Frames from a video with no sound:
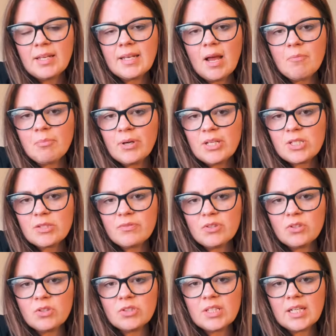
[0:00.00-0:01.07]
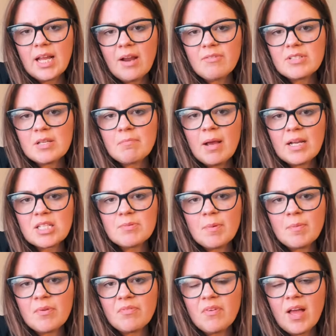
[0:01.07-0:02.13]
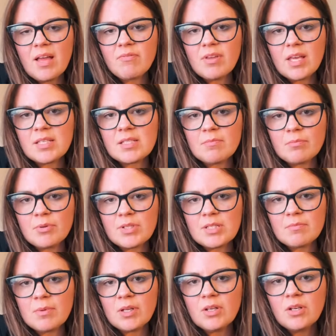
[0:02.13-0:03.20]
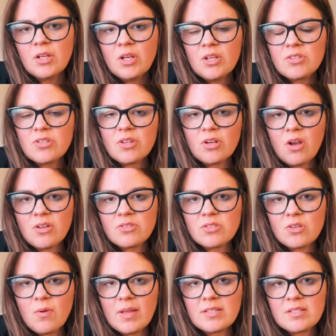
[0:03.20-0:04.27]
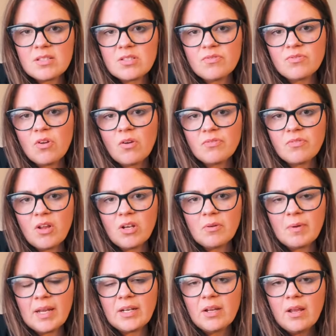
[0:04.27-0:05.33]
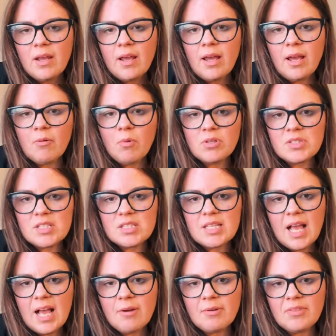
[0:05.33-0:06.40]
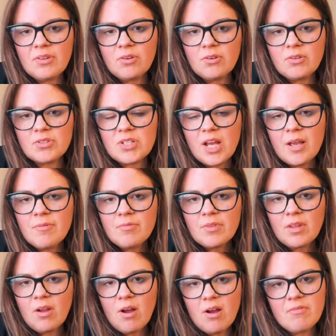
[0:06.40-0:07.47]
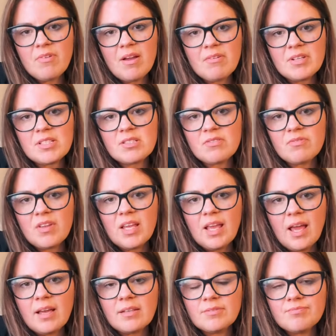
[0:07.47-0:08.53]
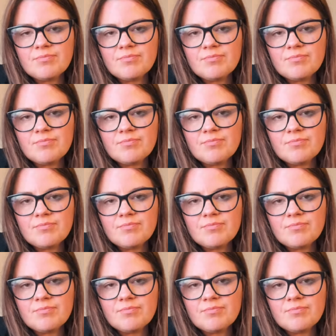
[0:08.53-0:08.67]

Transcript: Now, breach of an order carries a maximum of 5 years imprisonment, so the consequences of not following what is set out in the order are very severe.